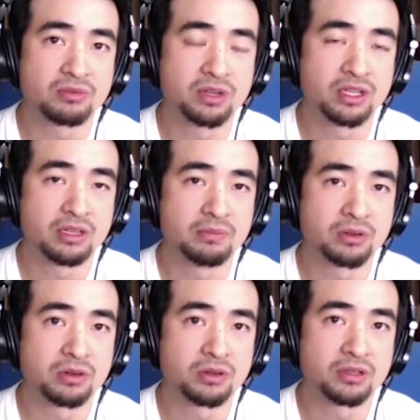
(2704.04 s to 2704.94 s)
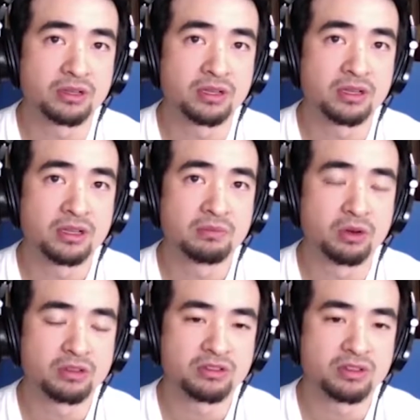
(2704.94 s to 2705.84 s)
really pulled
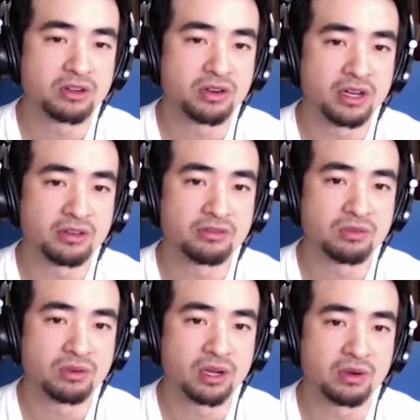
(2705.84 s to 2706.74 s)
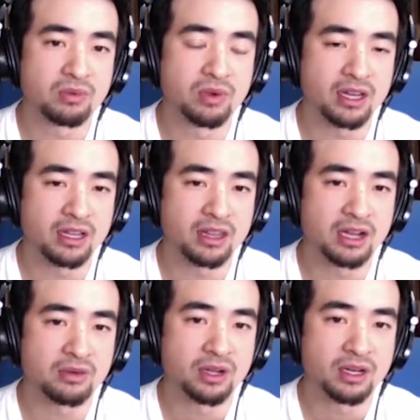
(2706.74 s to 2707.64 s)
most of the creative weight in
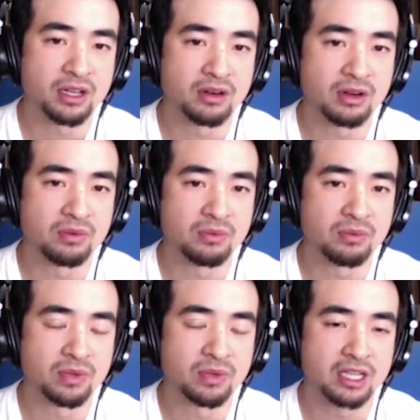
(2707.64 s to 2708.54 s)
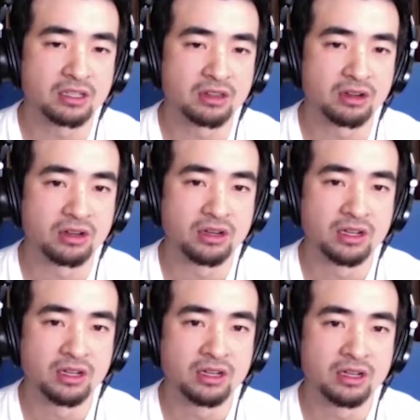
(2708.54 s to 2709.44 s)
that one, and we had to learn
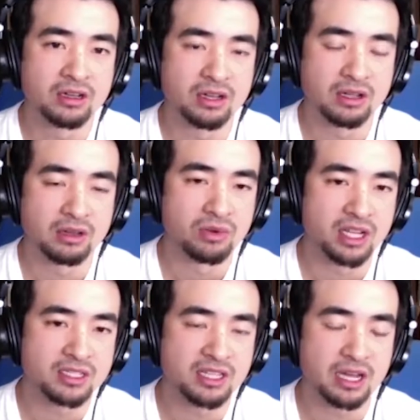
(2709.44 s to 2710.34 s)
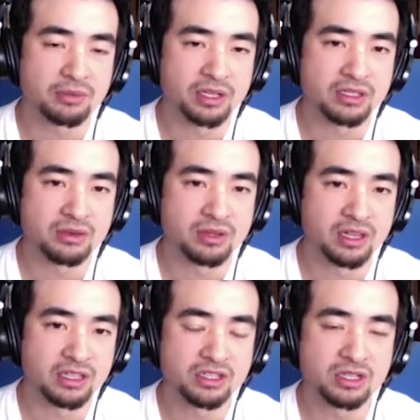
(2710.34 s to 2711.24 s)
and reestablish a
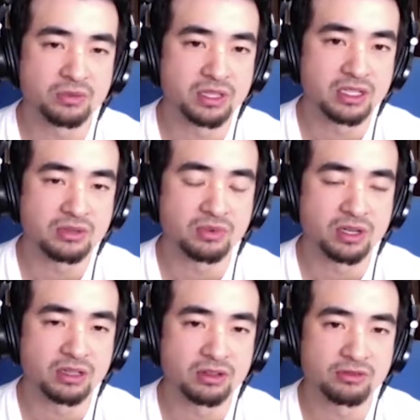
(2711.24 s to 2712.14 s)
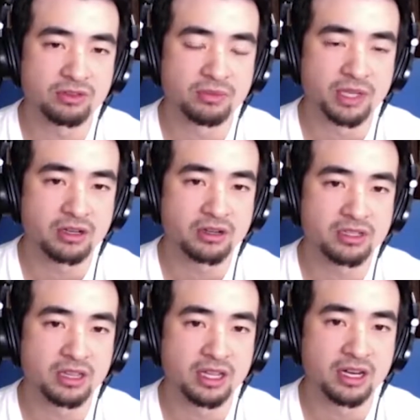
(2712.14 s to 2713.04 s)
relationship with each one of those
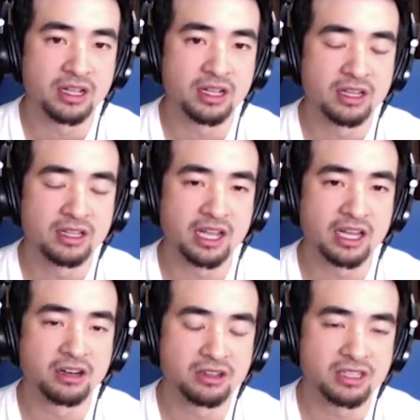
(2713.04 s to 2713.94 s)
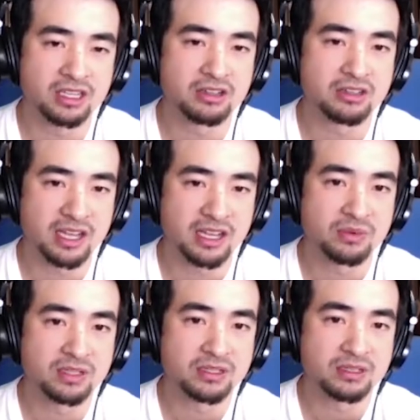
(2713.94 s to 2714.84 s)
filmmakers, and then the editors, like you said,
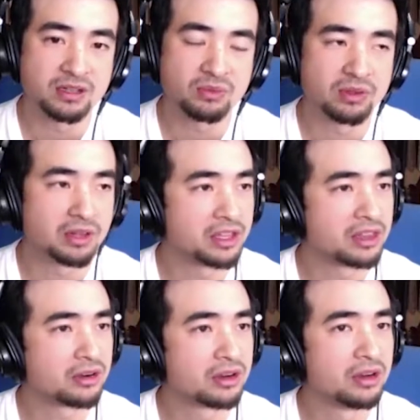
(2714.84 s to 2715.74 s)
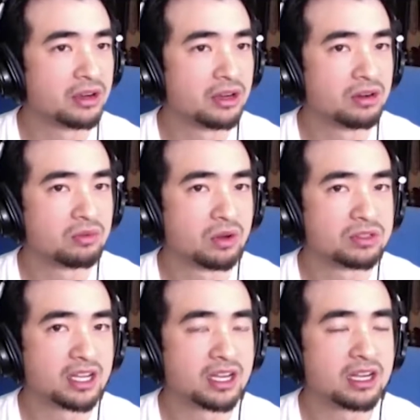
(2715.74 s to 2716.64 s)
was like I think they were
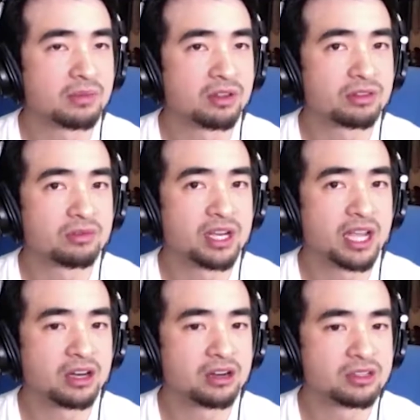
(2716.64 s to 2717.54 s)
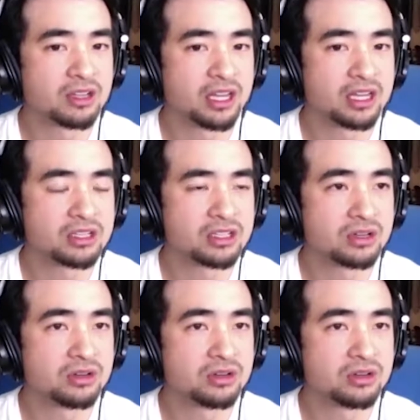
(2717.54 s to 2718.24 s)
rotating about 3 editors on that show.